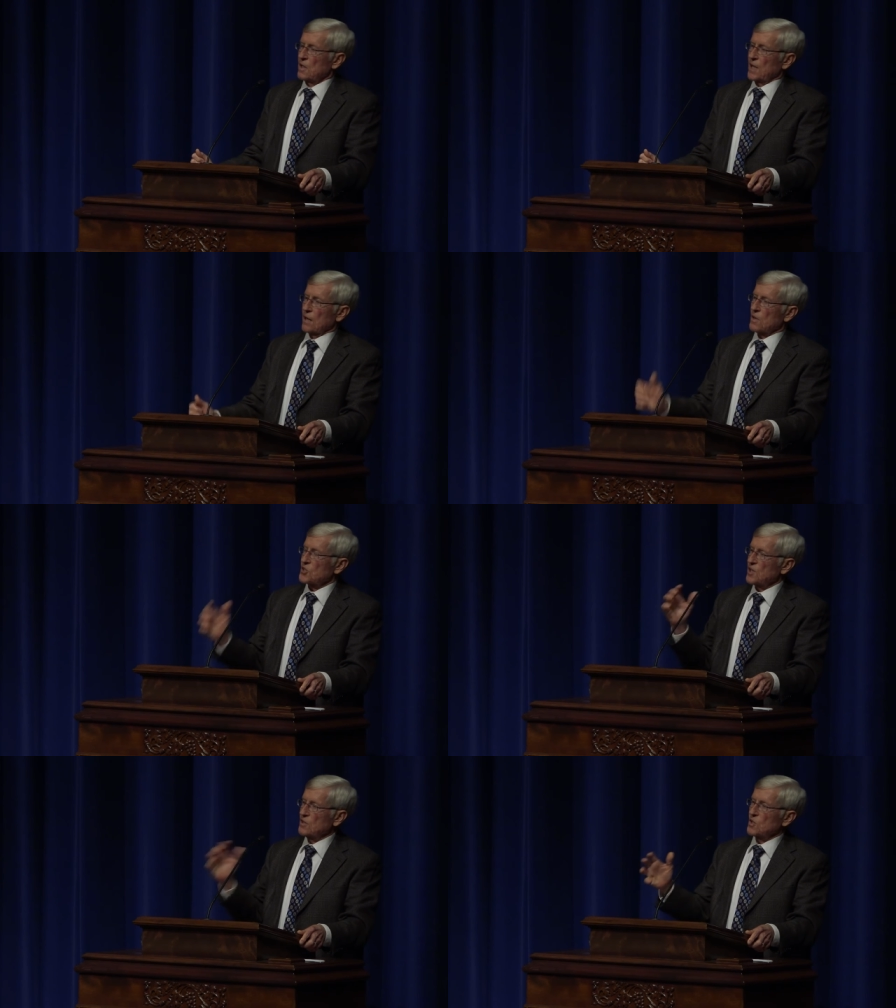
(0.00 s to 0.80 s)
that are
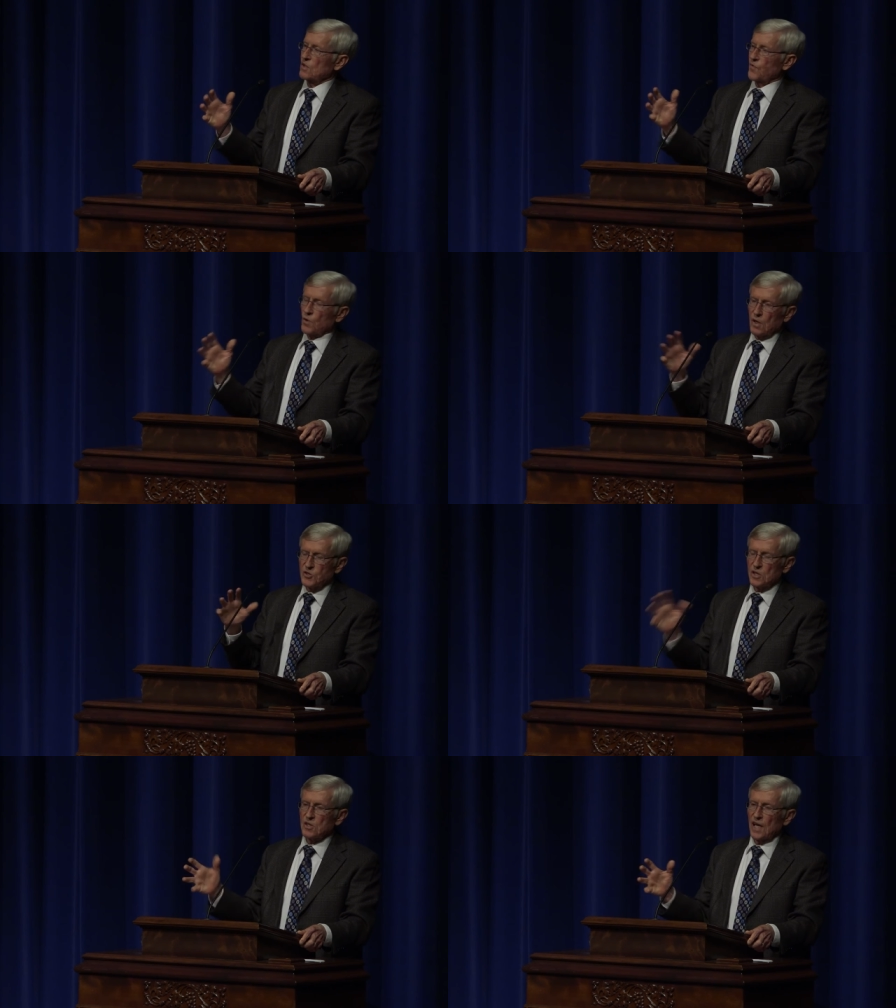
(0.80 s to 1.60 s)
essential for a
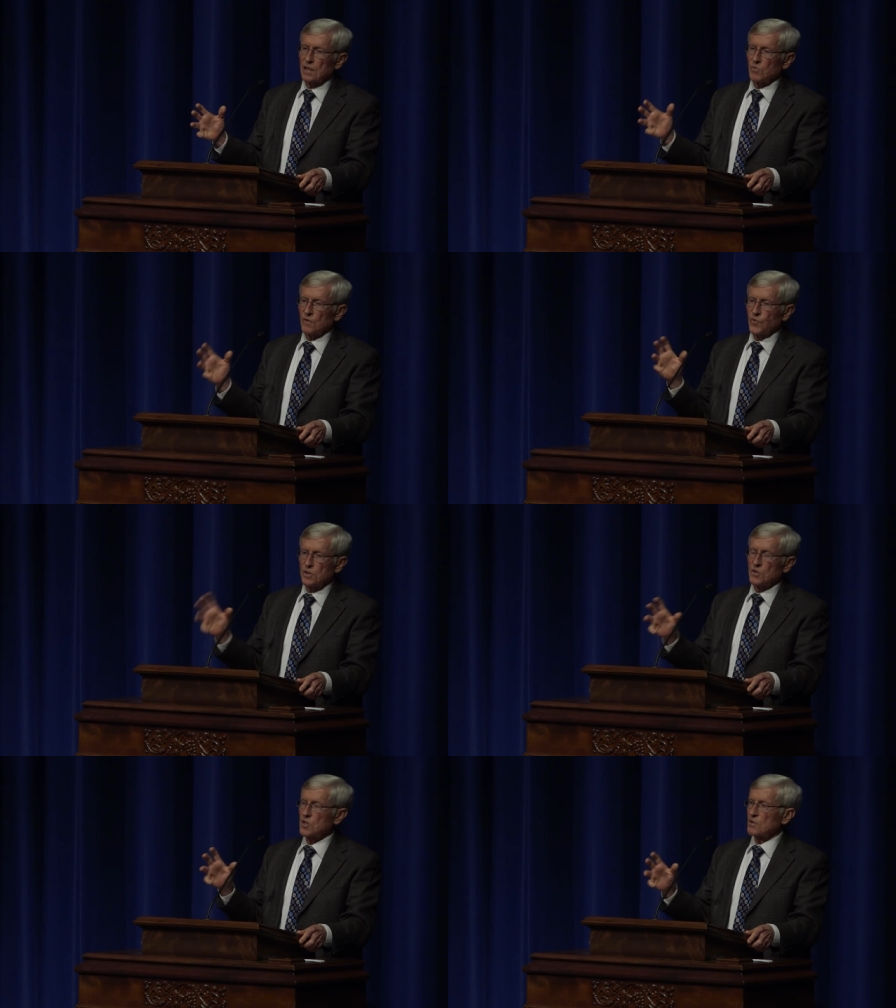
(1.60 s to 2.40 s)
sustainable
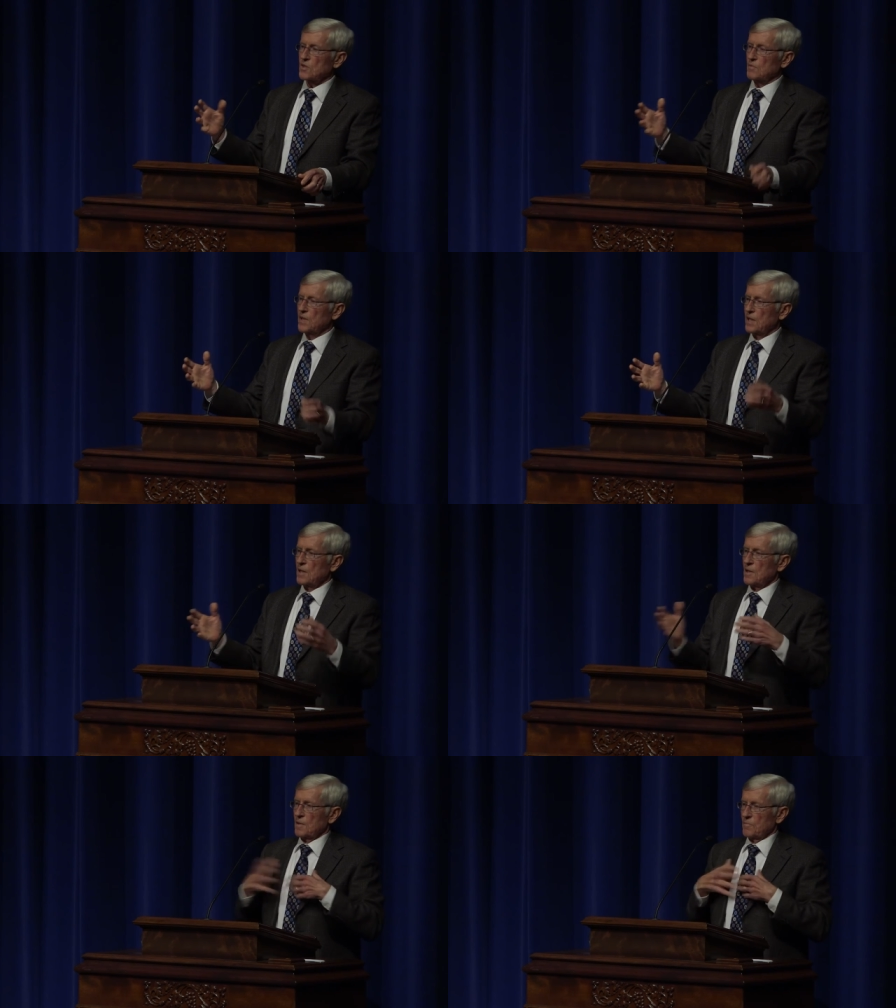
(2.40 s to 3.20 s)
food system,
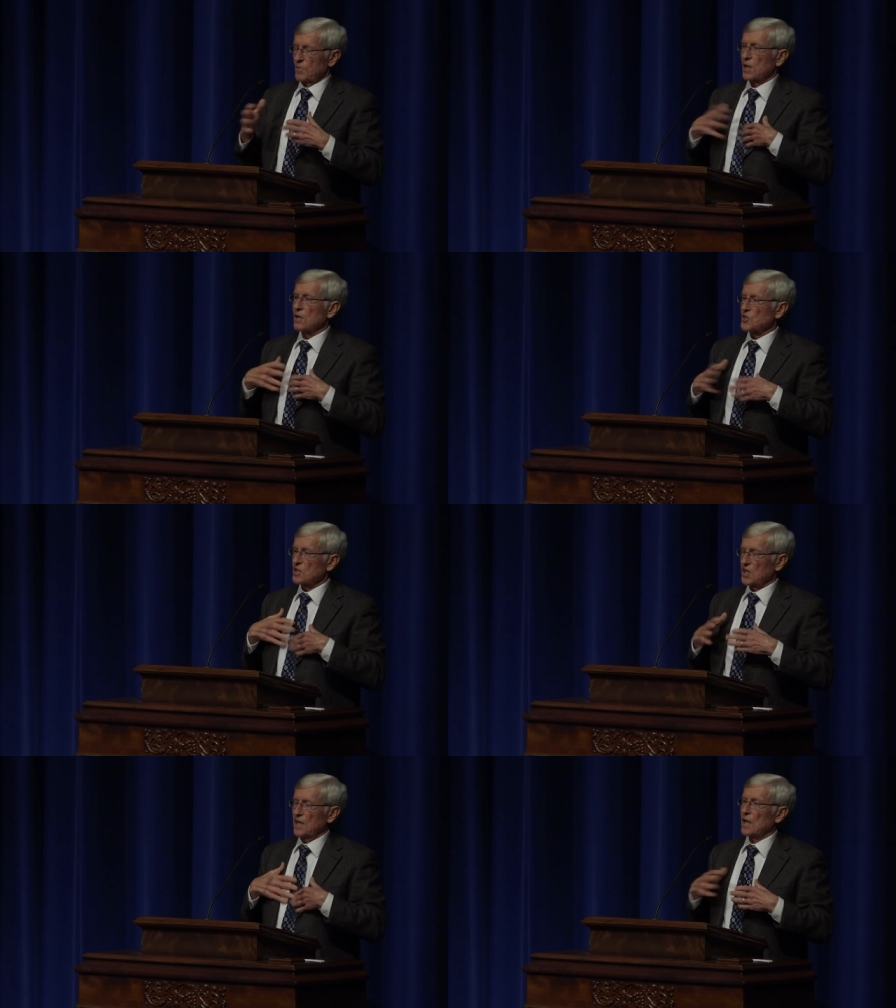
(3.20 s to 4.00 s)
because
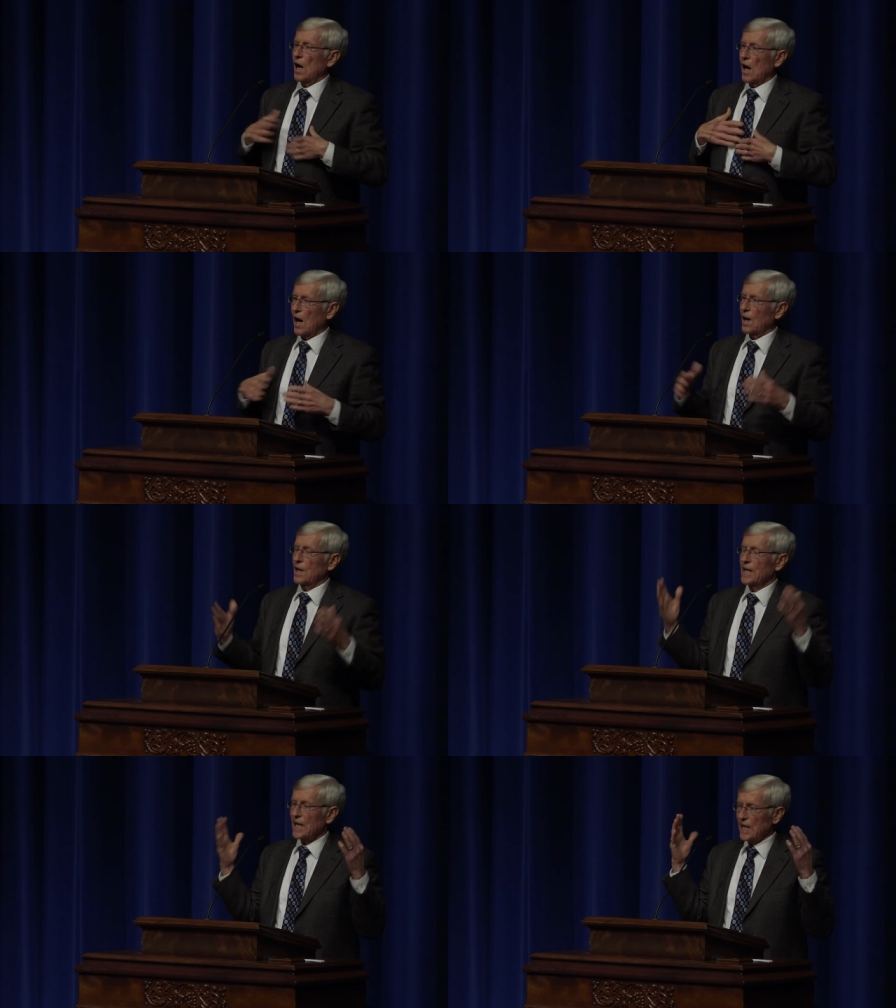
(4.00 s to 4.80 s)
it's in
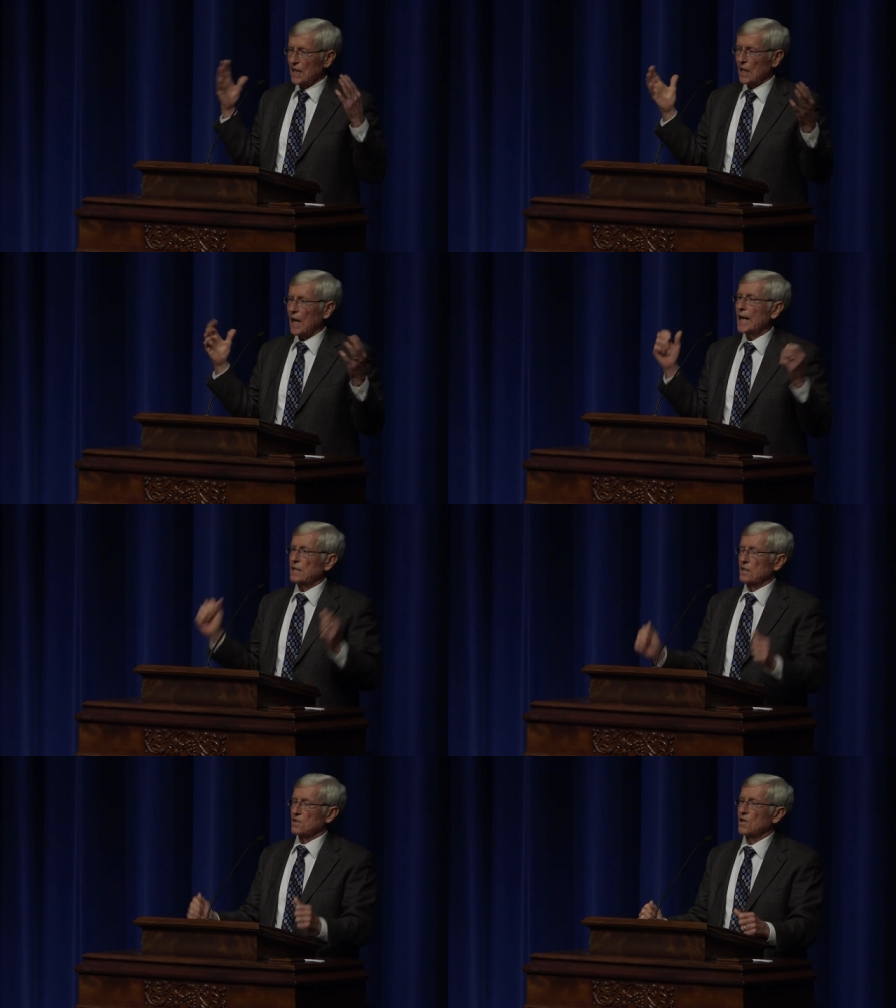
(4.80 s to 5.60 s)
our
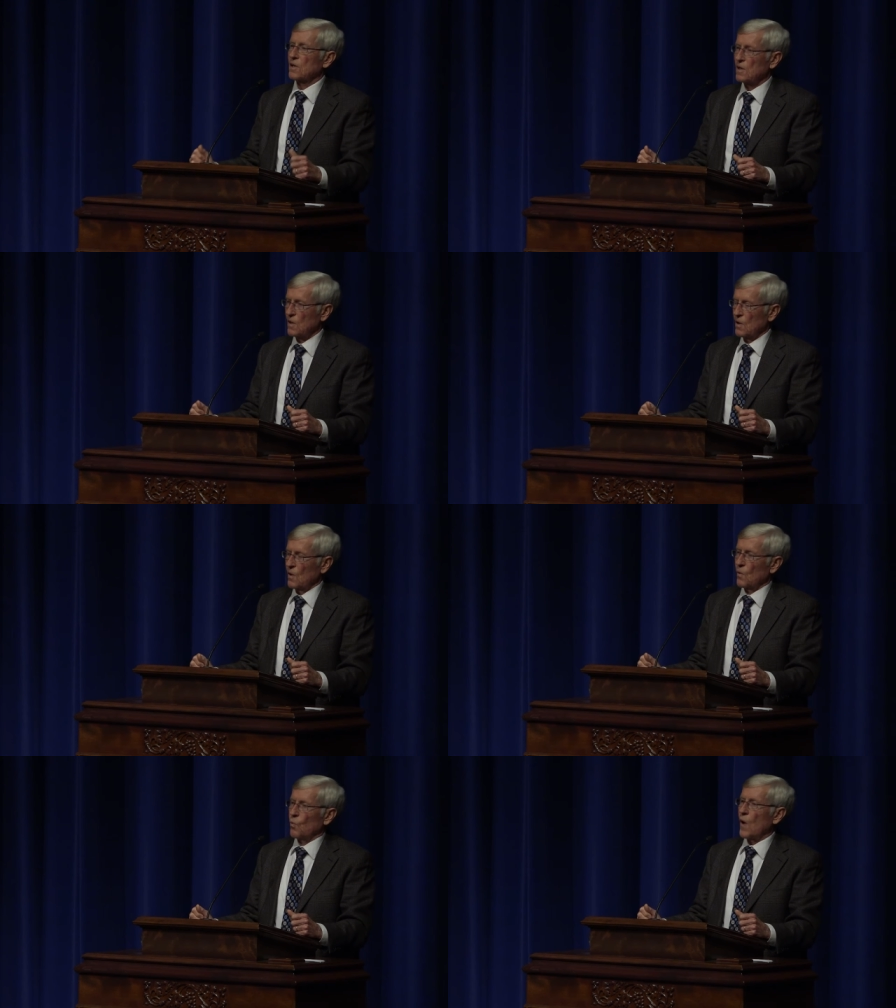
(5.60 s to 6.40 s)
enlightened,
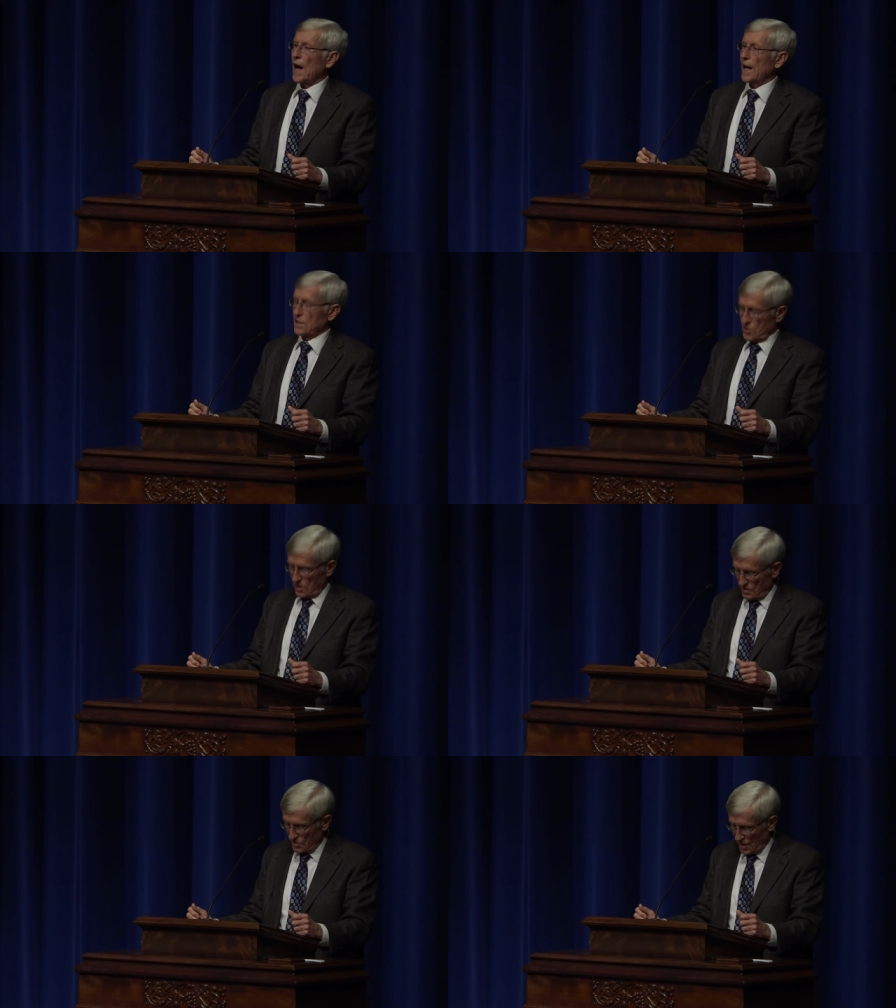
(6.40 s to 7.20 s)

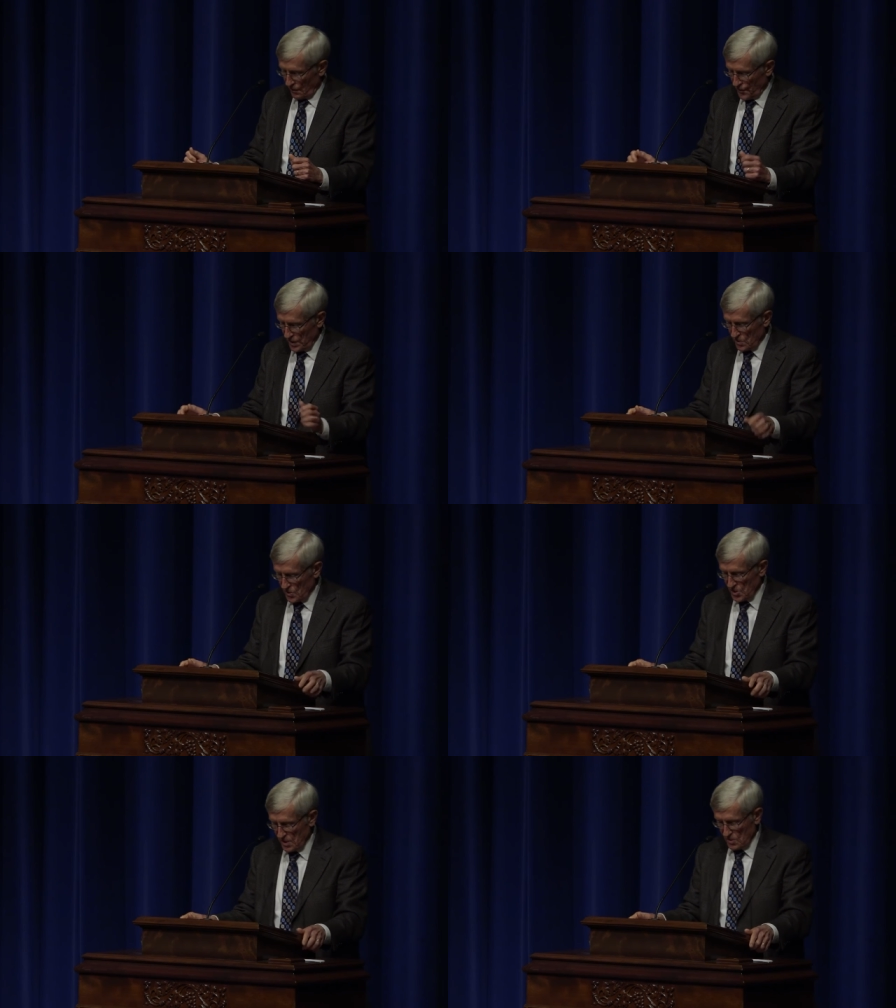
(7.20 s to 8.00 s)
wise
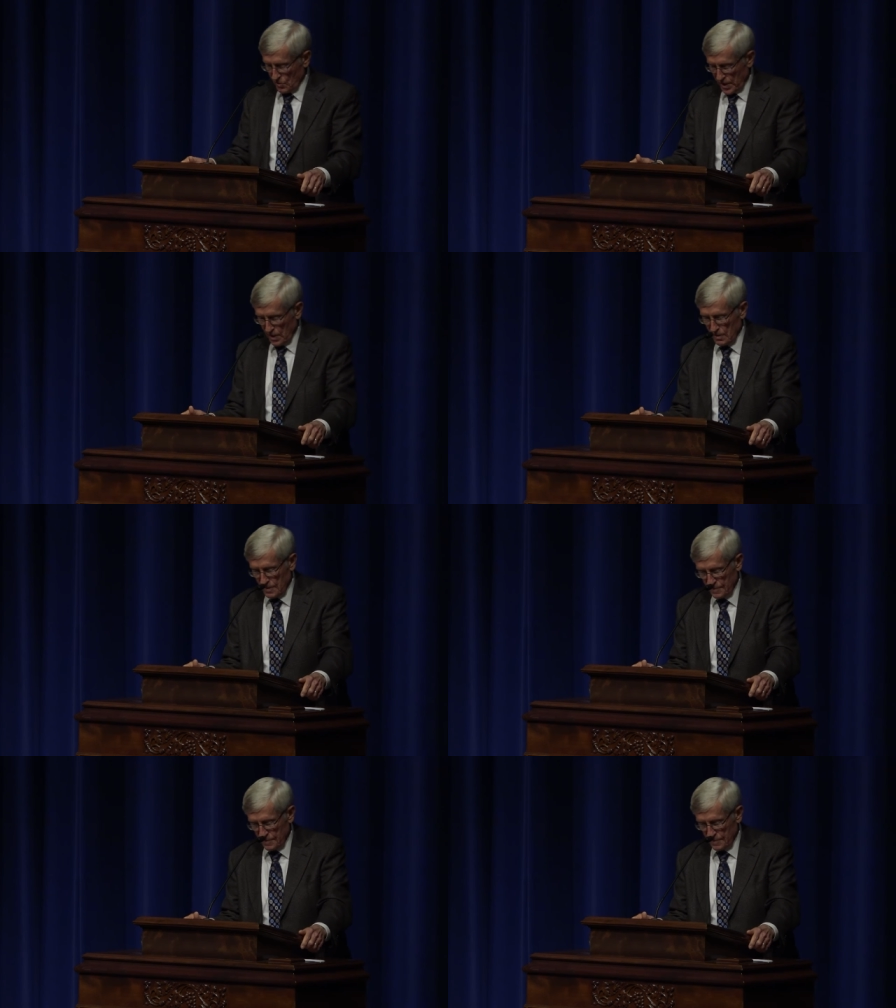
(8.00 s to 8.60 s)
self-interest as well.